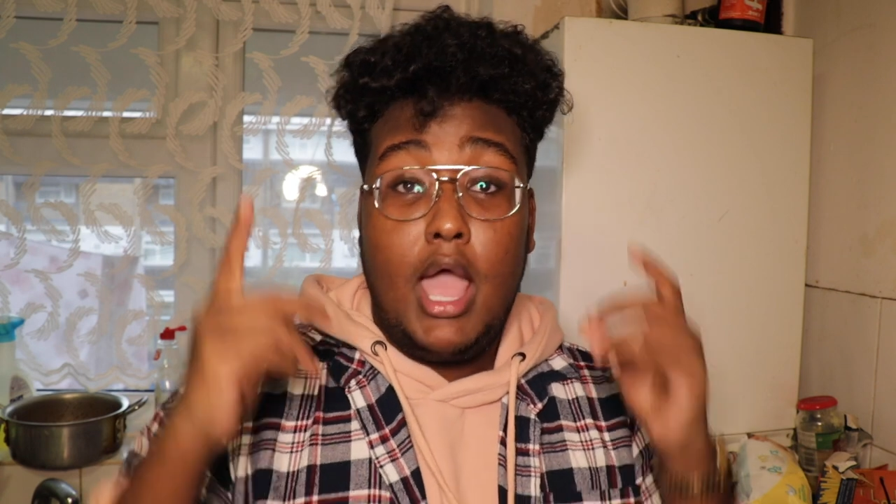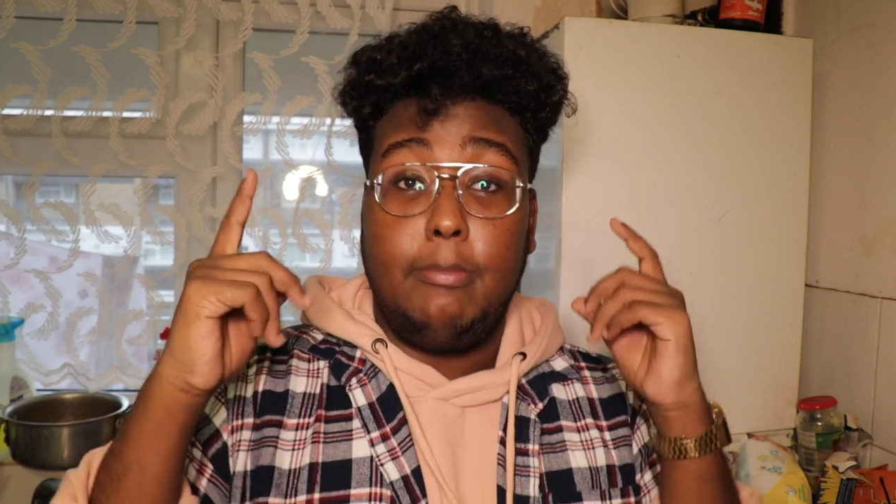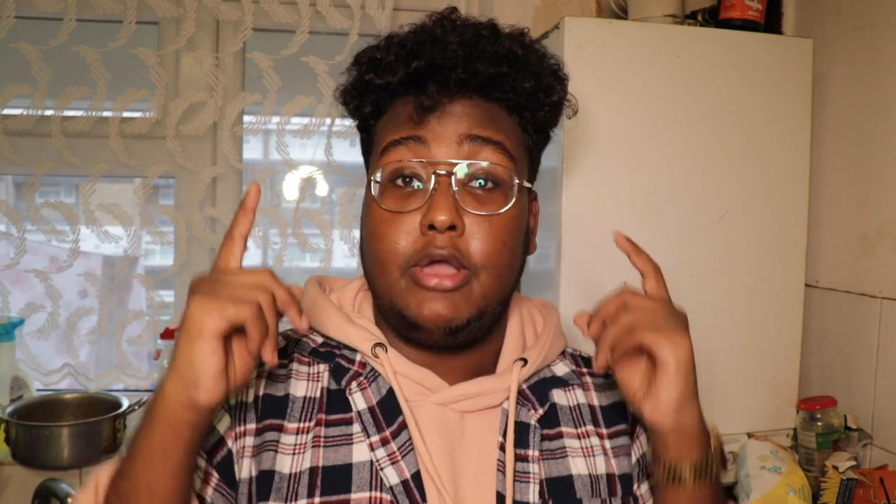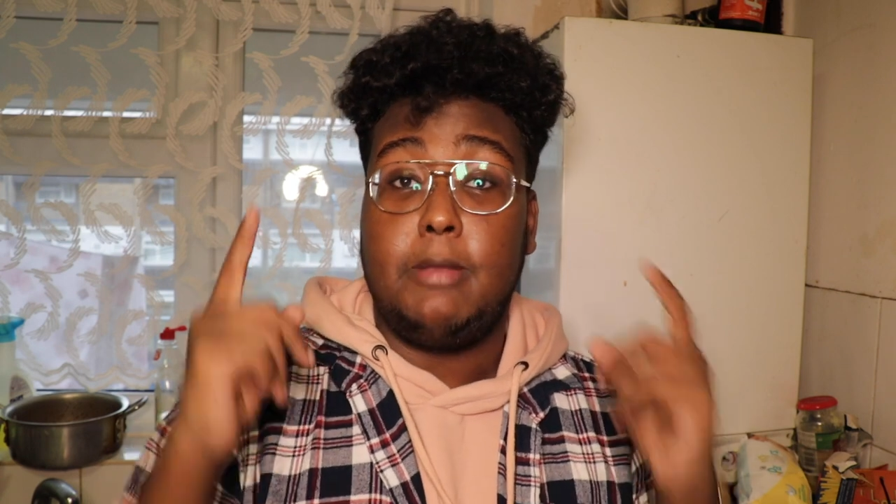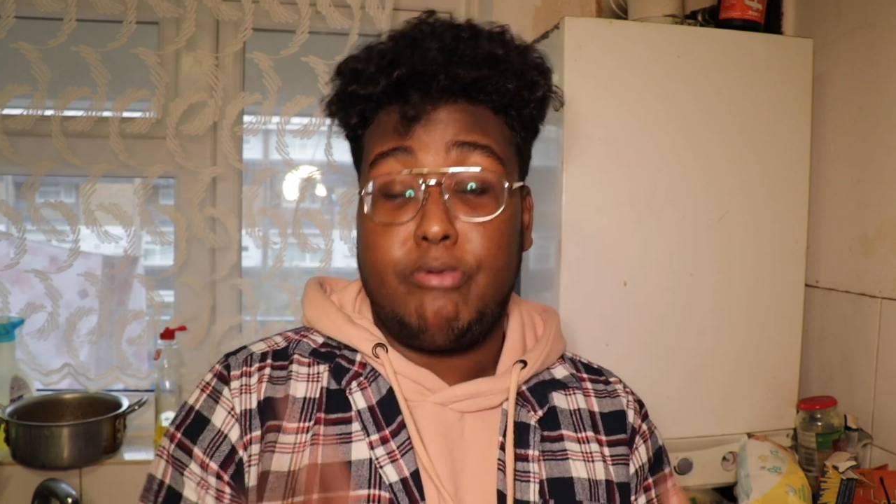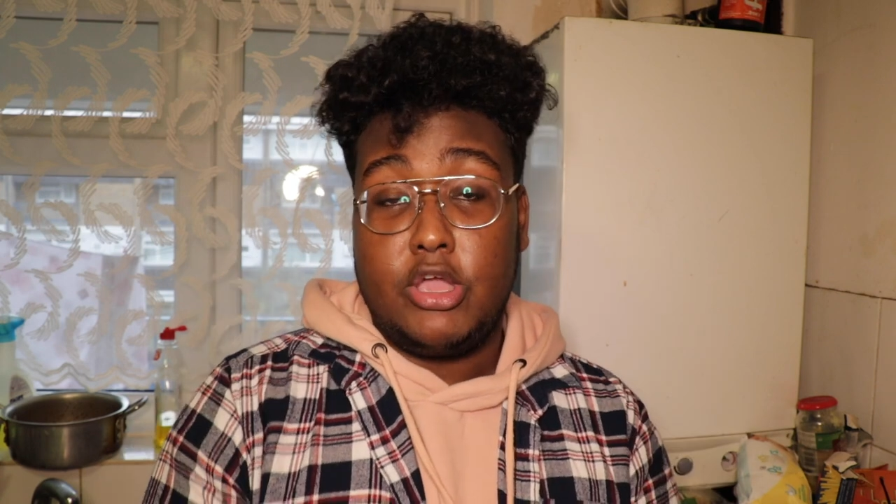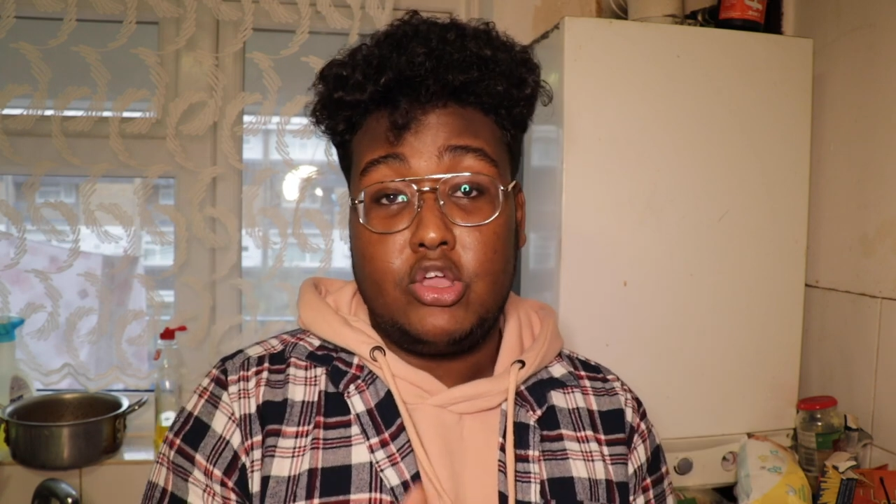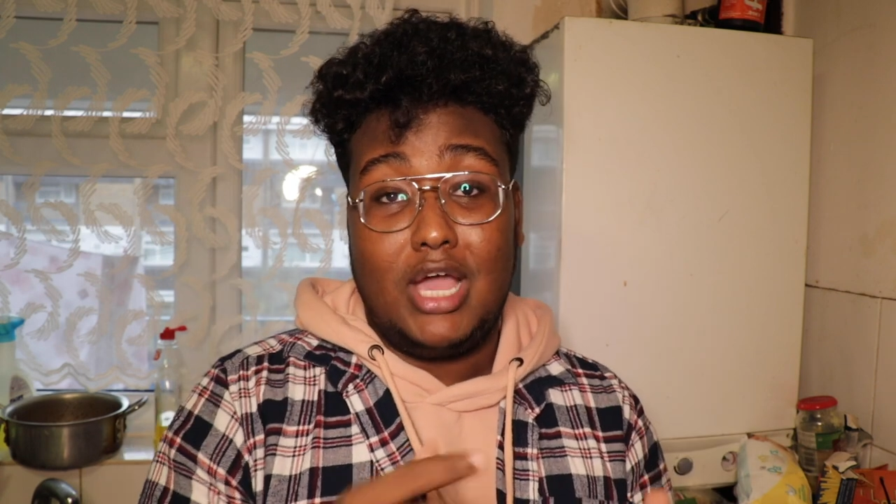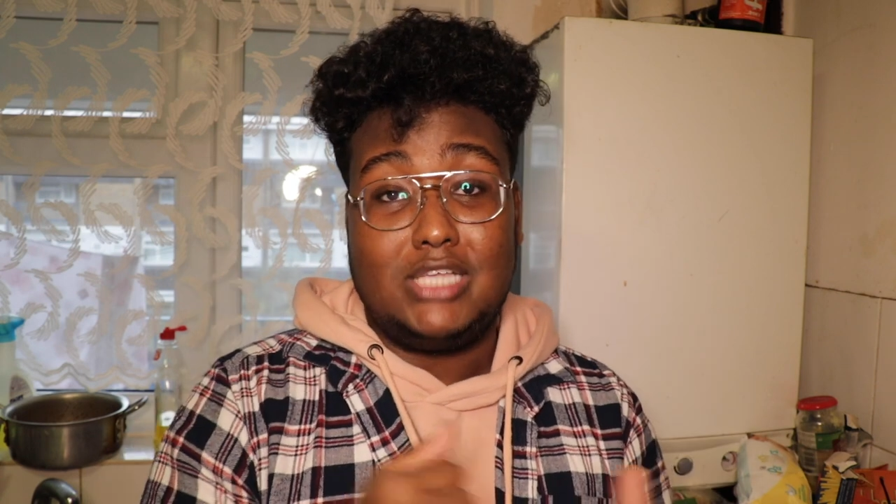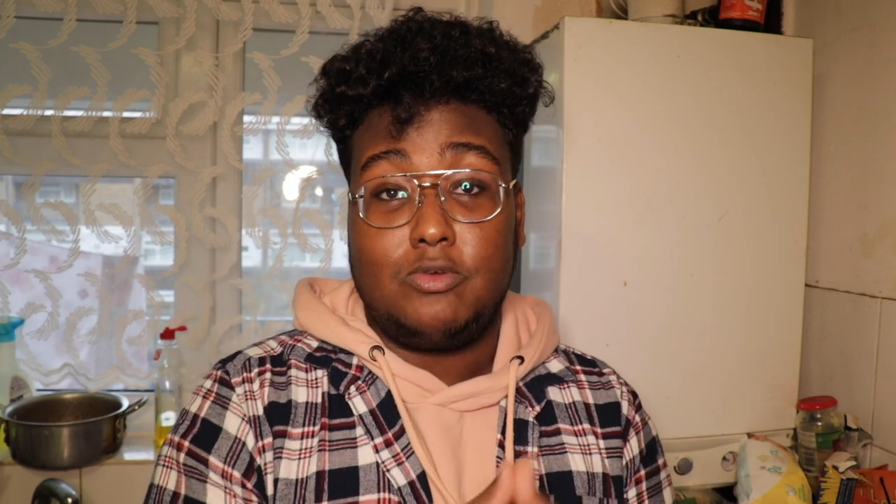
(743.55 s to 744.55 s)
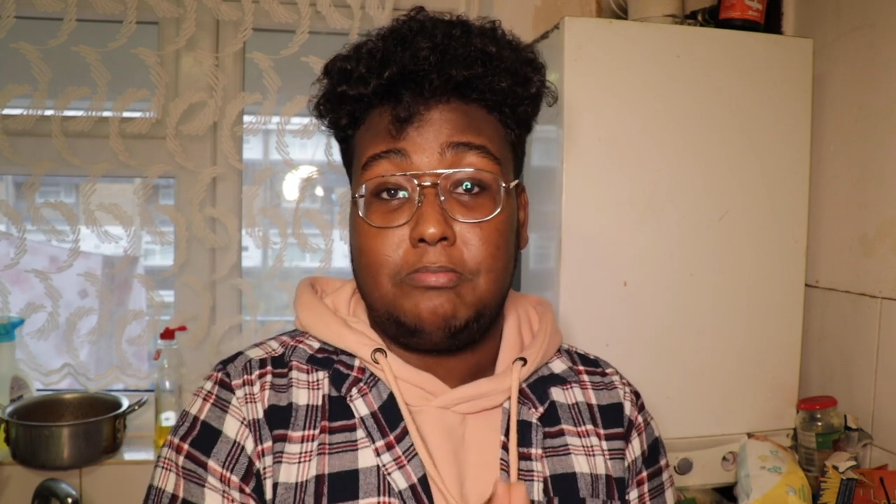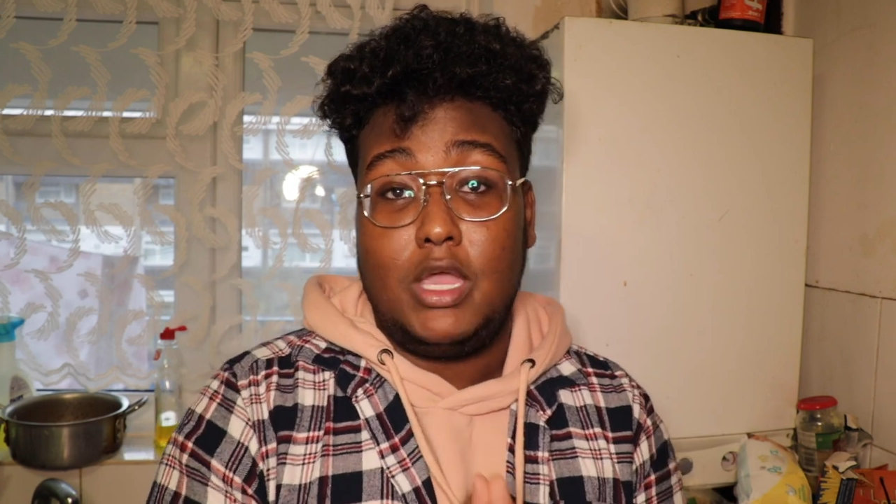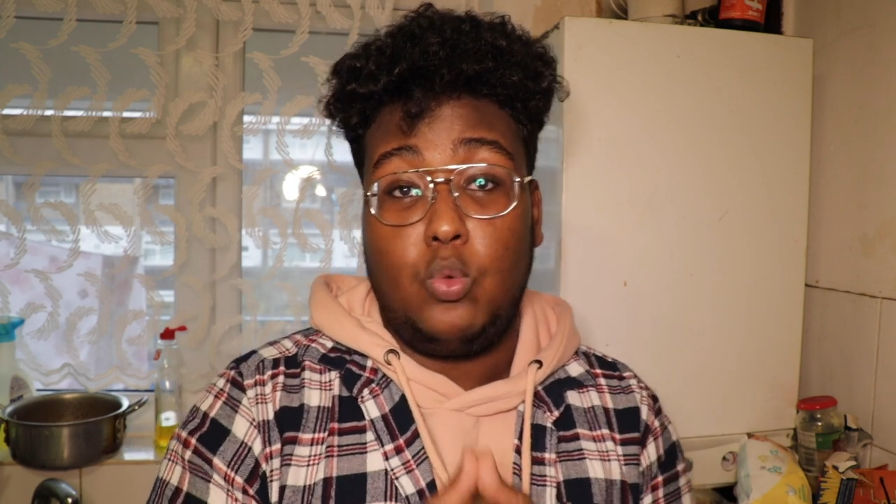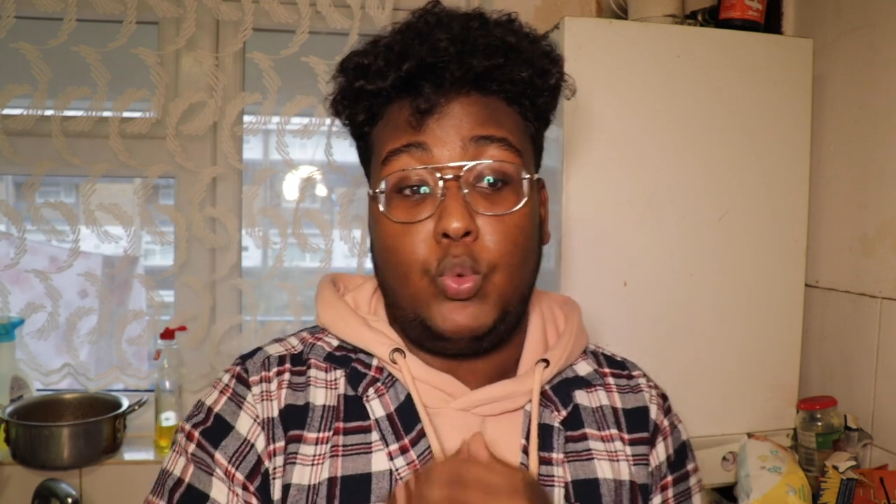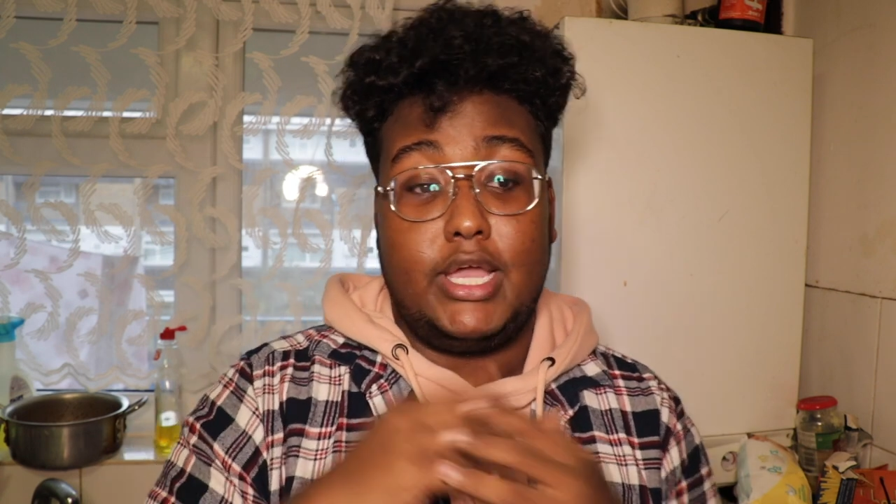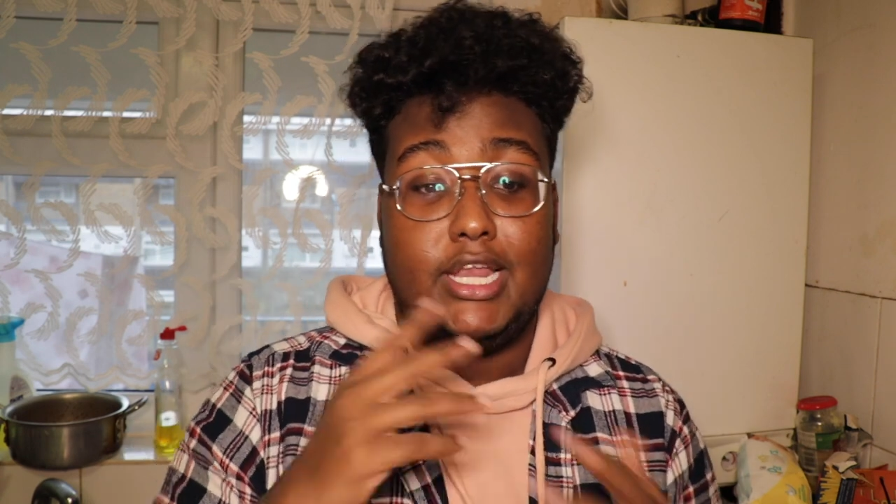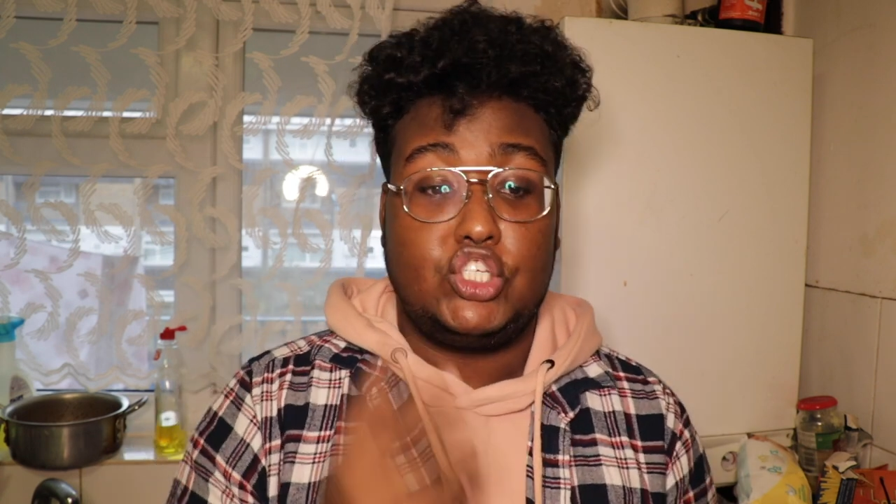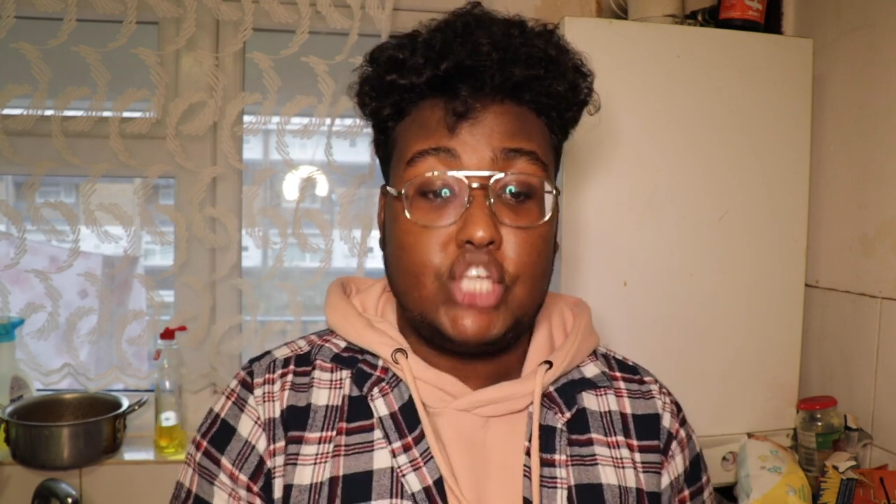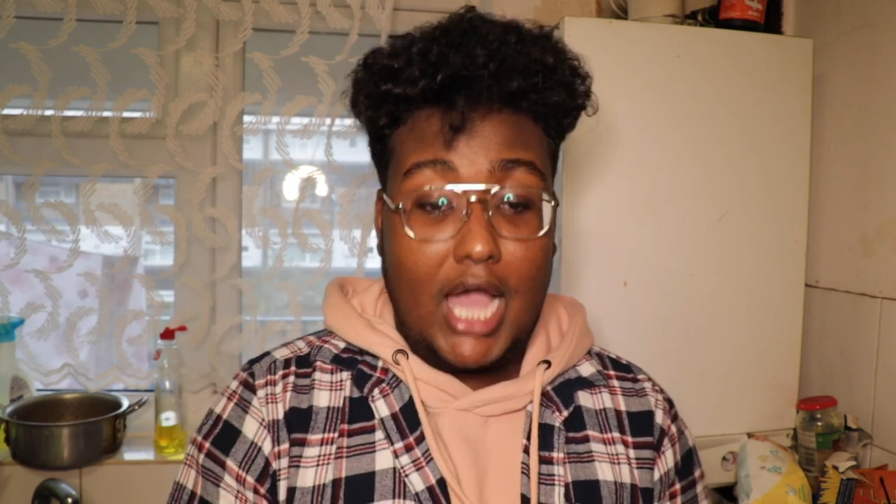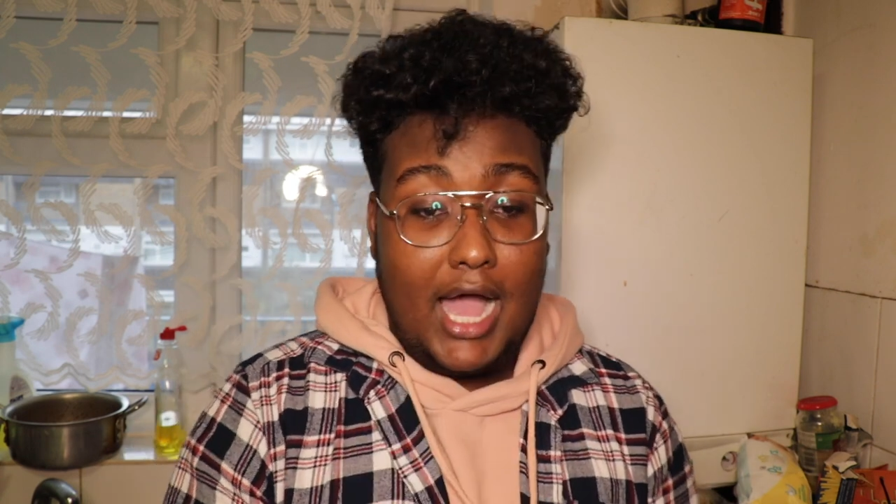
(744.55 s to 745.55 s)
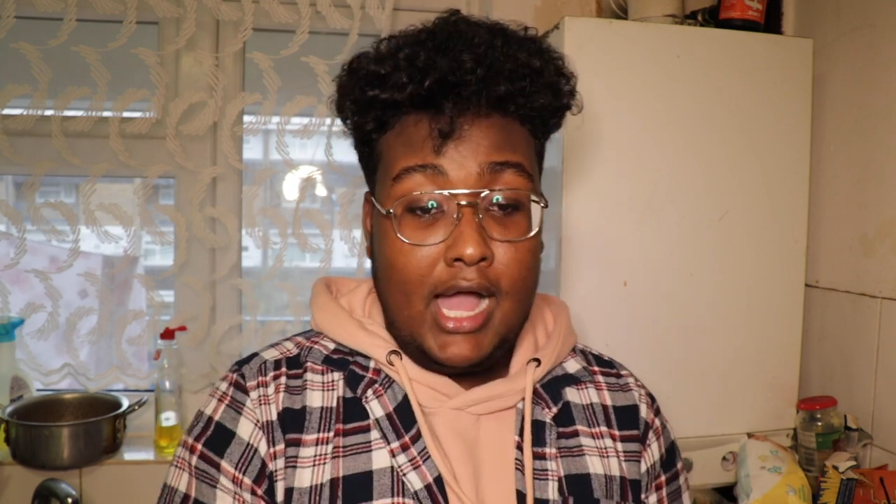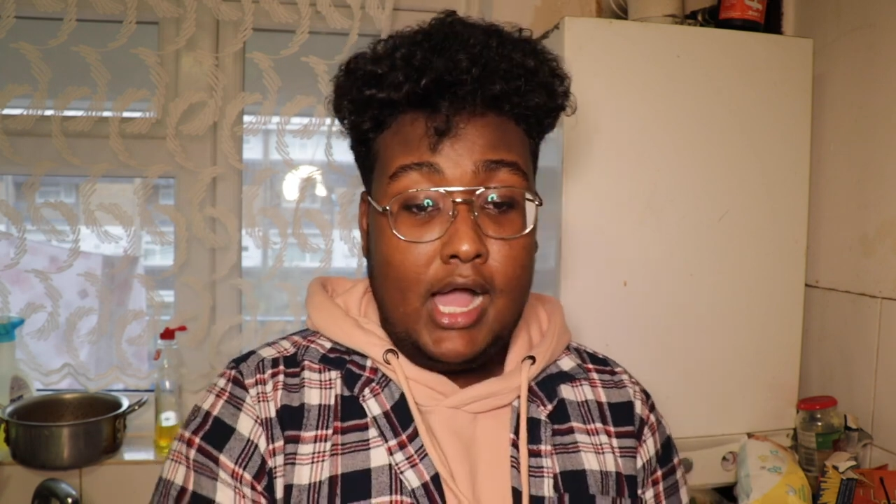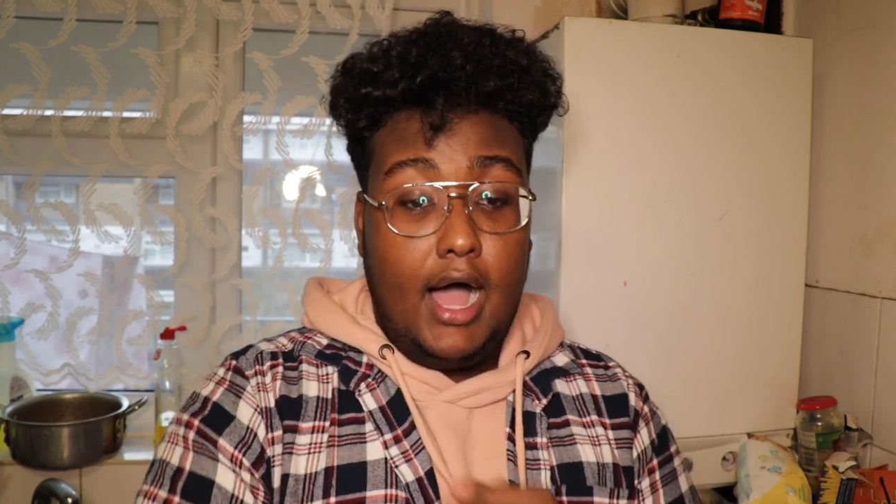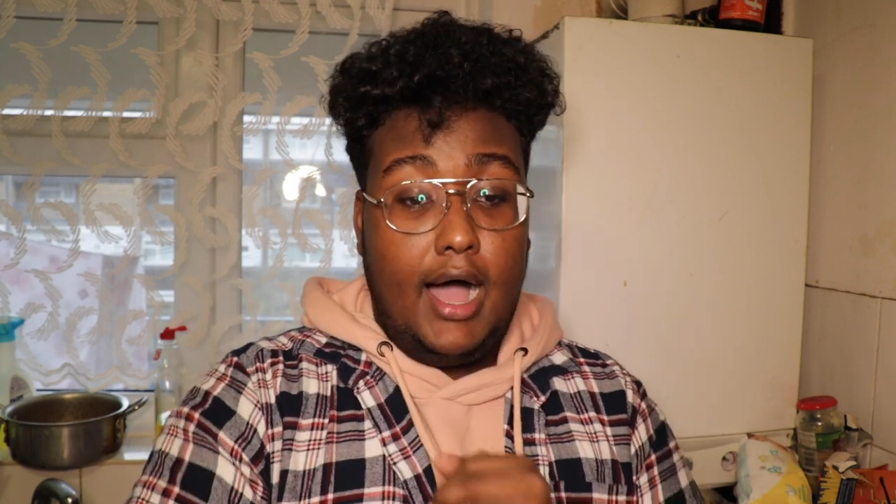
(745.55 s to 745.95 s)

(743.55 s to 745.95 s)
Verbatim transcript: I'm gonna bring you guys with me. We're gonna chat.